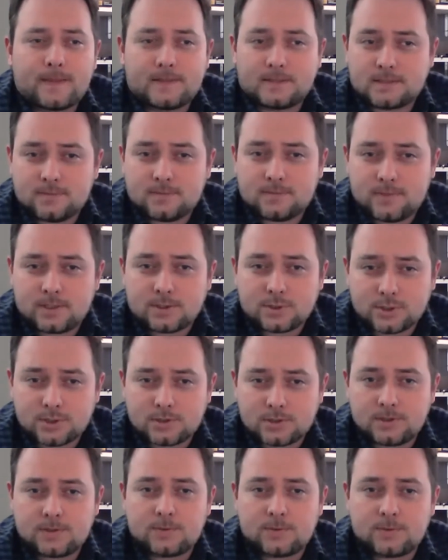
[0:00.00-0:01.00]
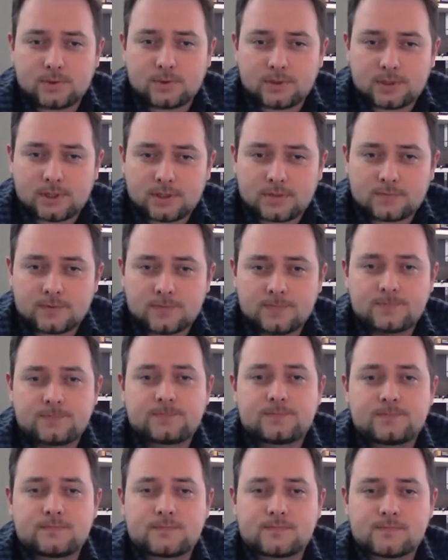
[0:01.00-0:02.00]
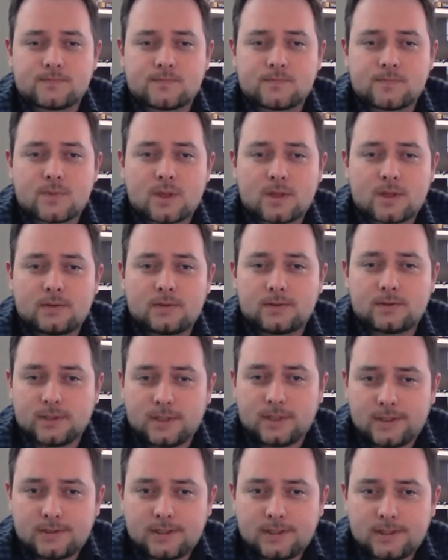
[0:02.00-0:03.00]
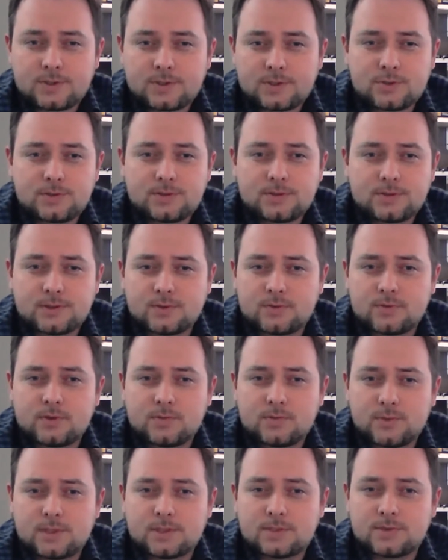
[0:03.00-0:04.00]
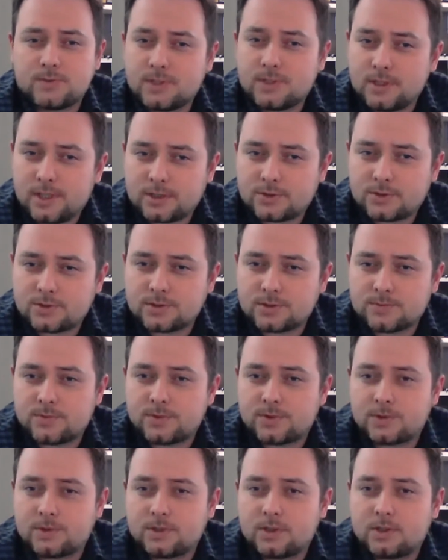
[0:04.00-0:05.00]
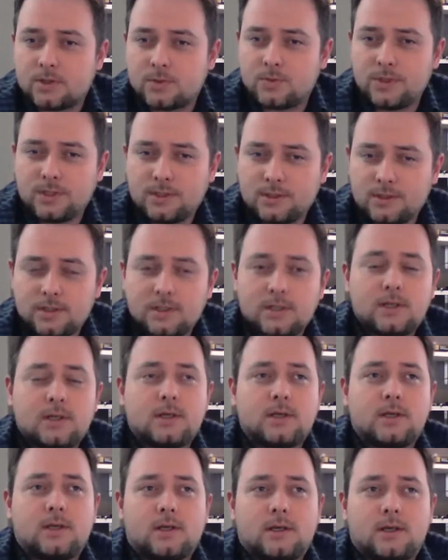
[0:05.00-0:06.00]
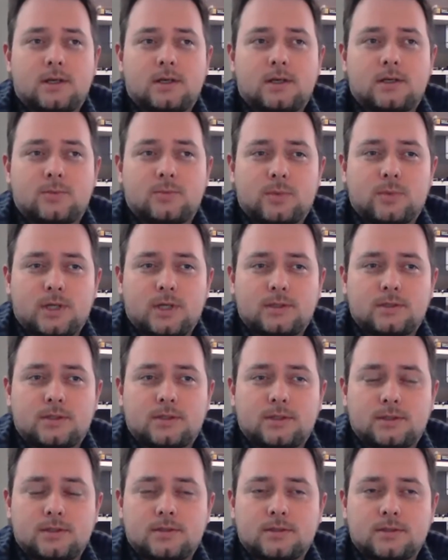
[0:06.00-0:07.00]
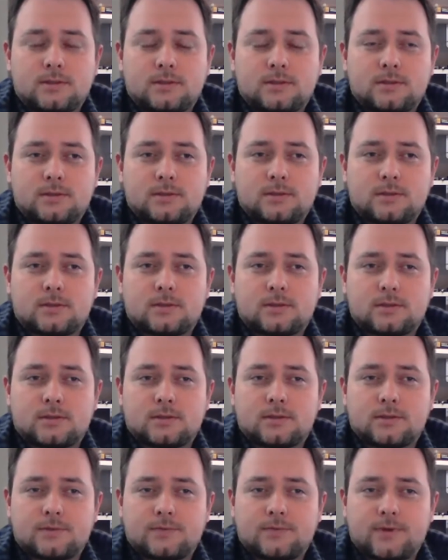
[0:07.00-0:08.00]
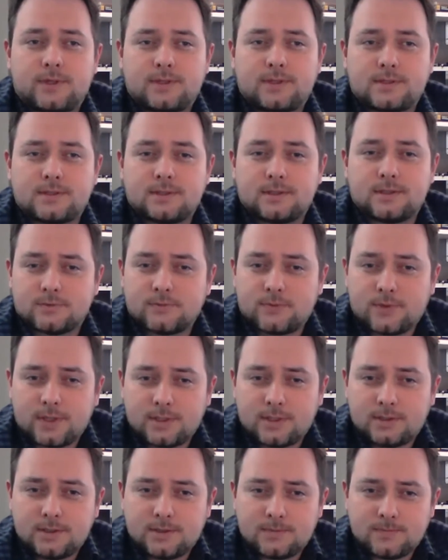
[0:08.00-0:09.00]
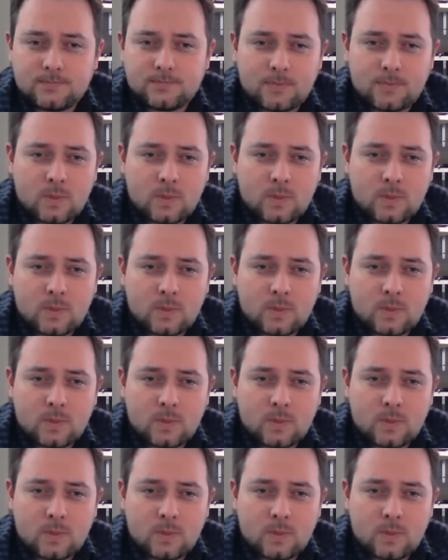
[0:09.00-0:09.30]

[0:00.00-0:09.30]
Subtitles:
As I mentioned, we will have online lectures. There will be 3 lectures per week, Monday, Wednesday, and Friday.